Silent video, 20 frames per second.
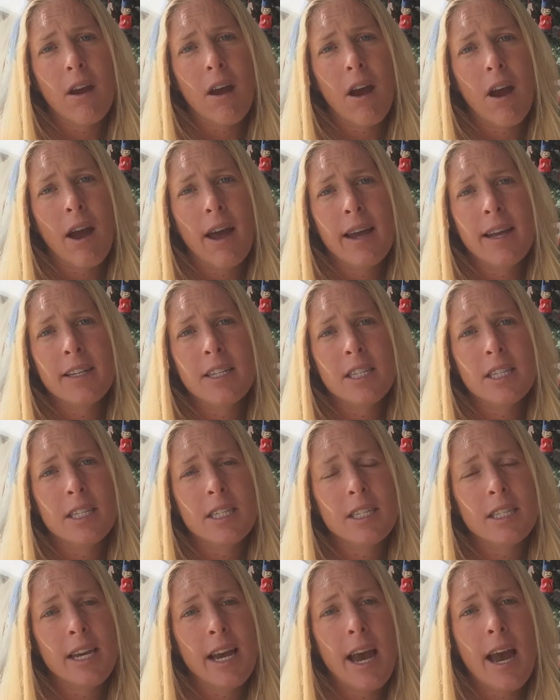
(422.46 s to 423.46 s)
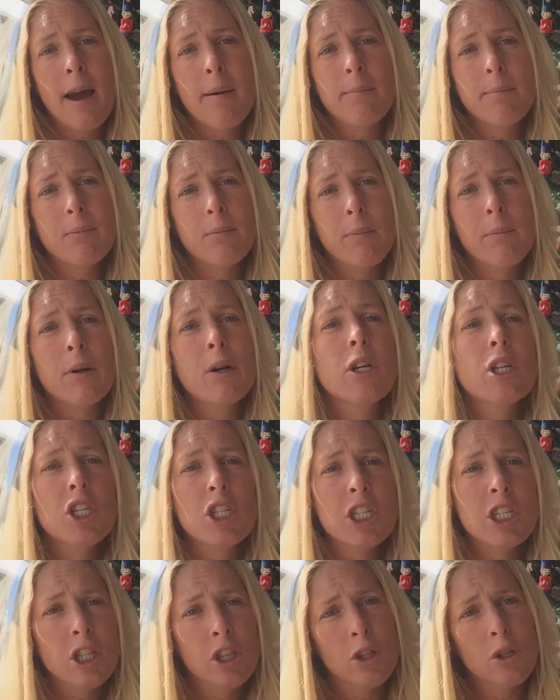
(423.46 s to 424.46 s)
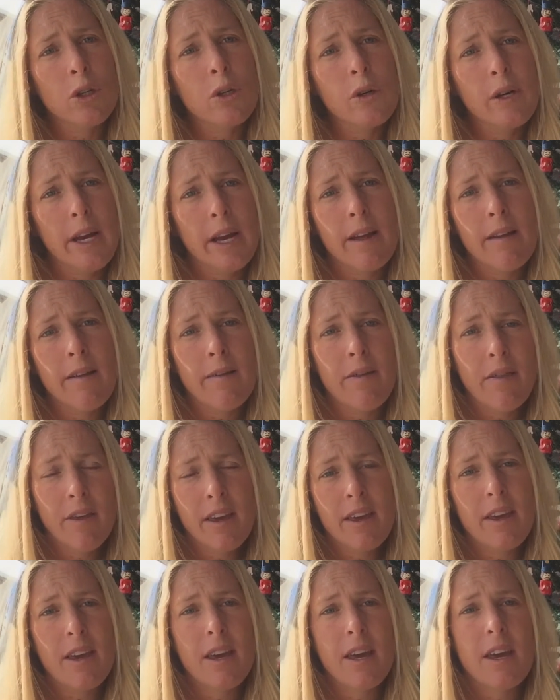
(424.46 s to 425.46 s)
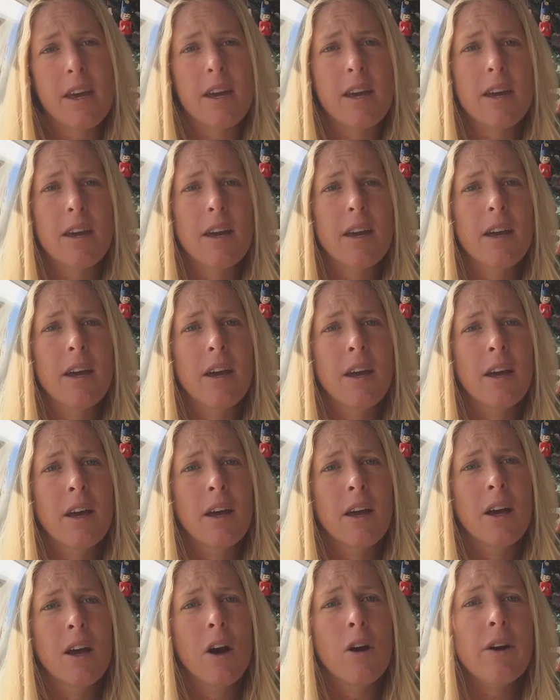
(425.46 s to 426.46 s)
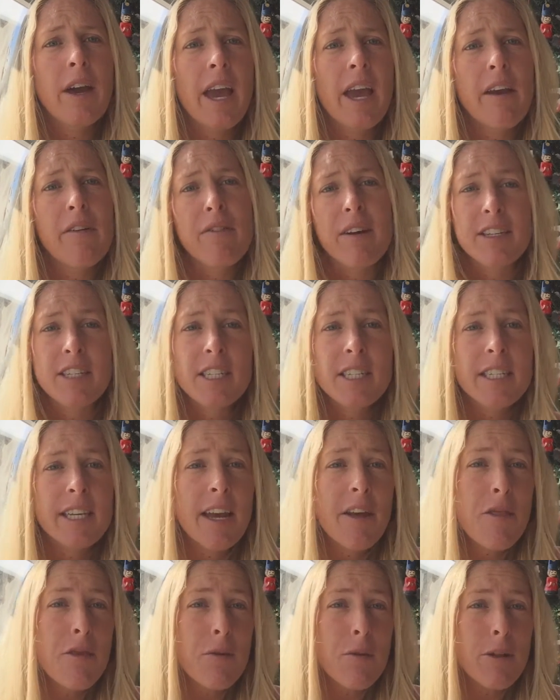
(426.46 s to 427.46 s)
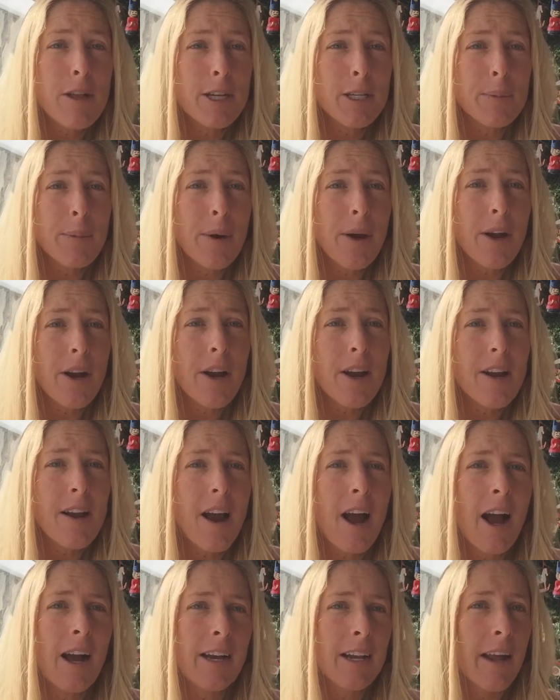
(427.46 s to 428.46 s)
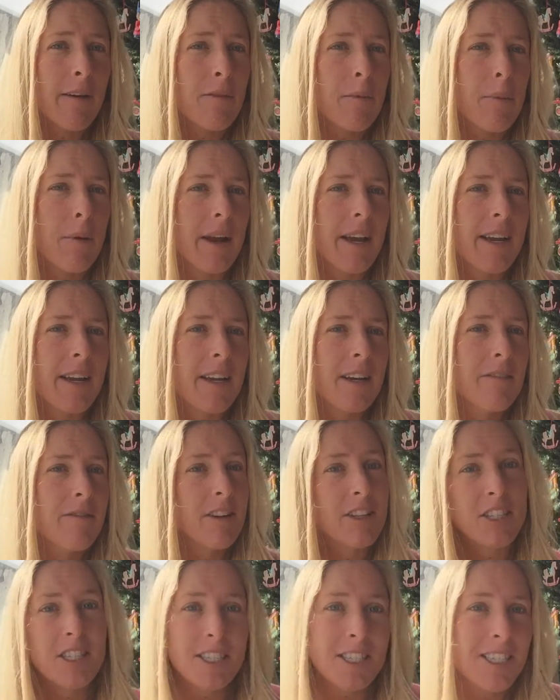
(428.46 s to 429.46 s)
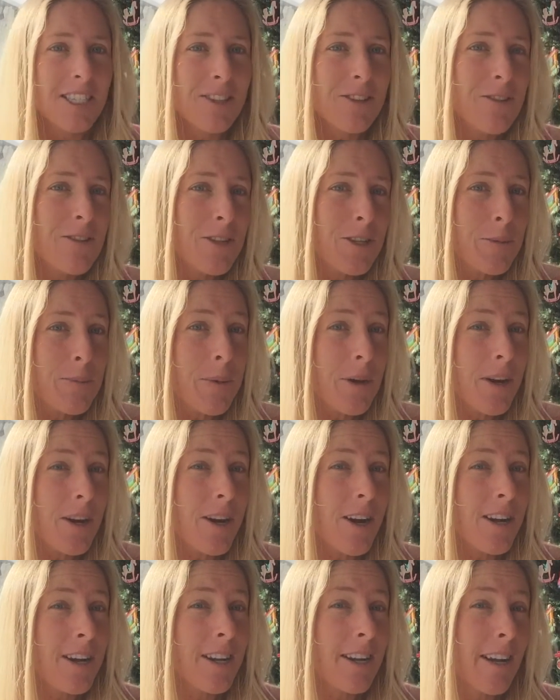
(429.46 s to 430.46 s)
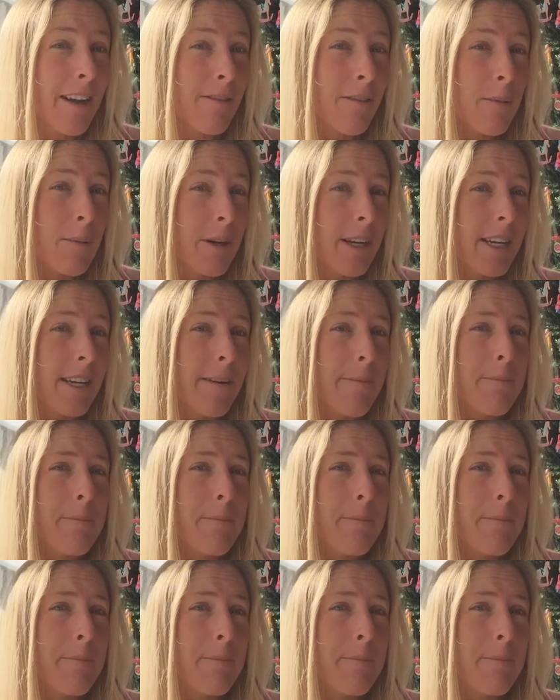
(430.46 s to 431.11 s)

I just kept pushing through it, thinking, okay, if I just get through this part, I'm going to have a break. If I just get through this part, I'm going to have a break.